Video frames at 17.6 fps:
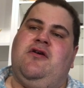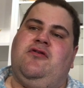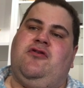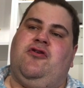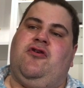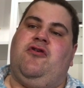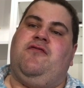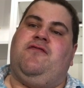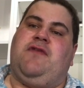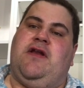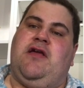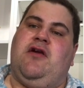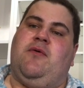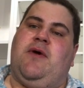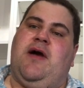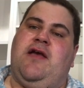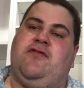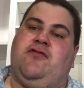to do
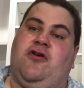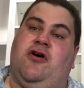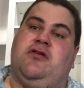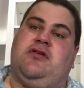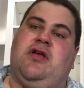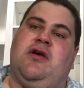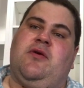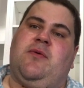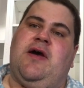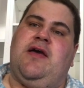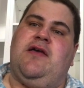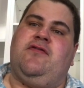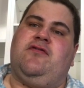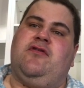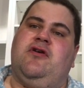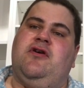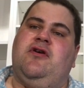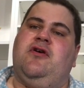video-wise,
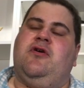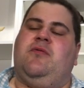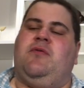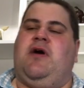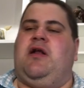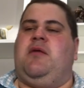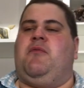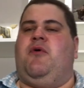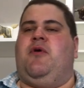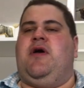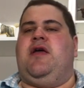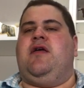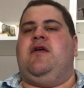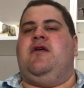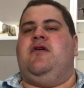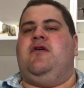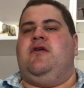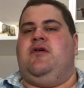content-wise, while I'm away.
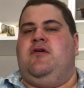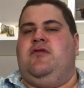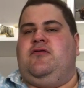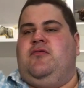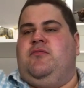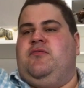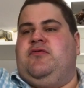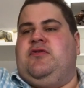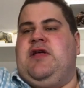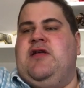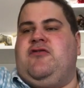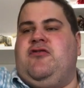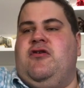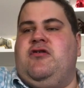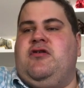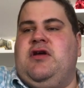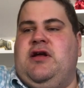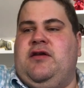So stay
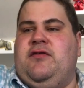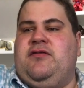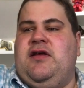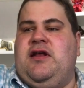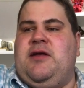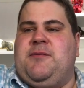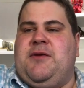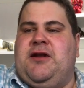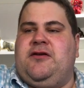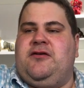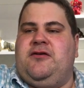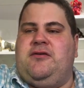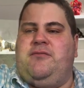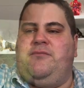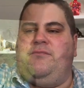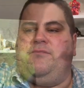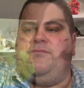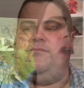tuned and I'll see you in a minute.
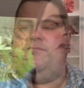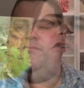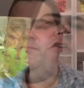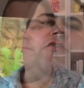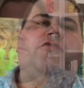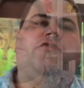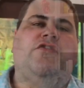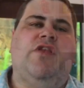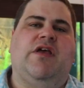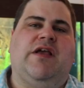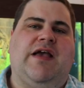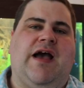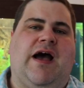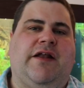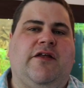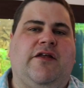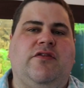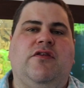We're now using the
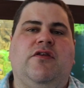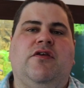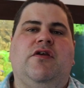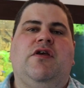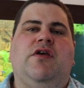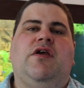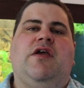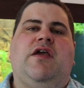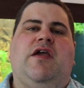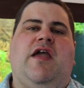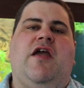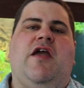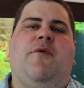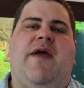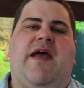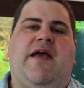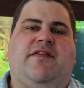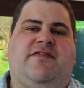Canon
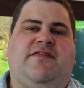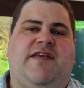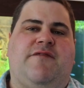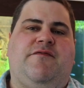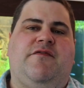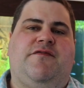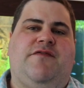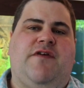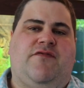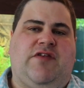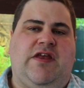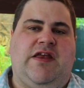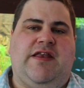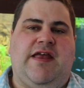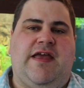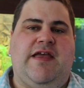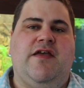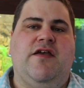EOS
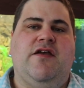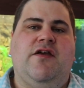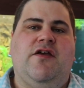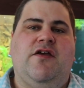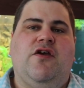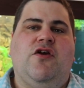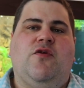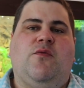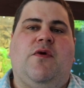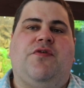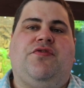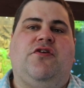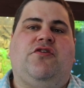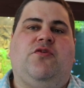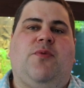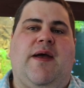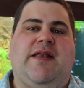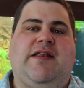750D with
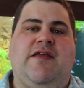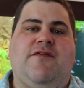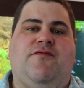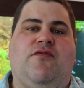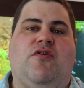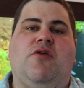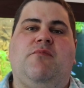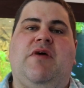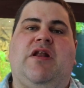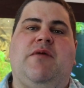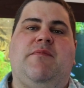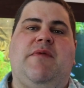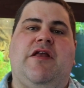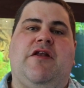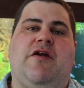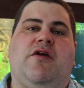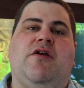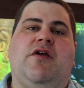a
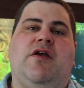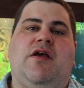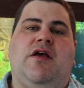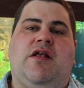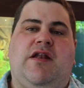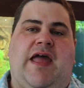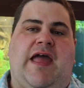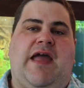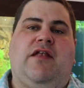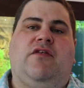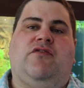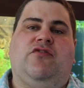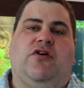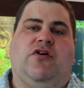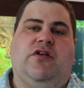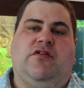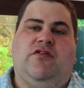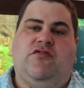24mm lens
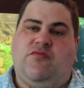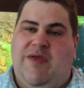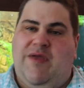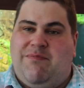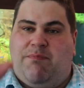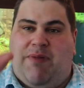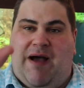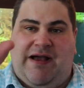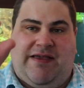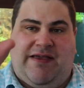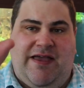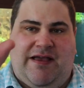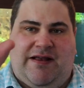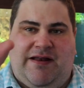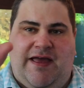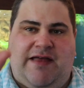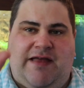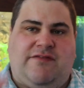on it, sweet
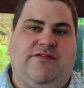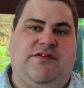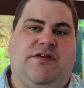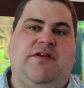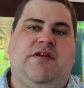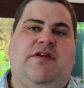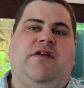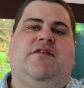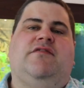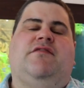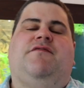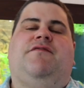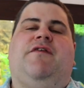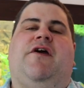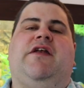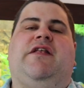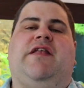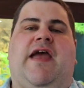pancake lens. It's a
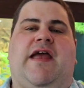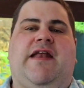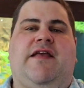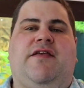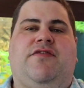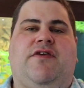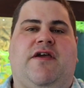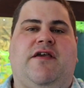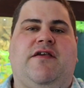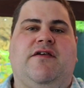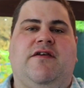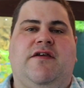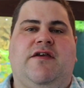very tiny thing.